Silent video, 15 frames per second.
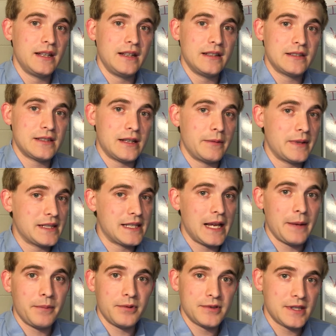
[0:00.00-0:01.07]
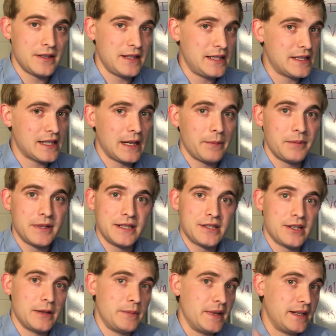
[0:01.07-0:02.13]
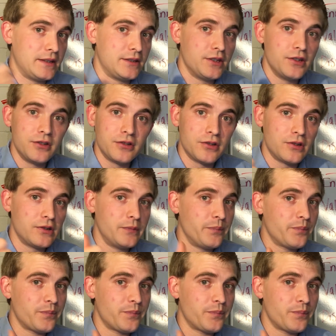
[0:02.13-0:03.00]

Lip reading: Some examples of these companies could be Google,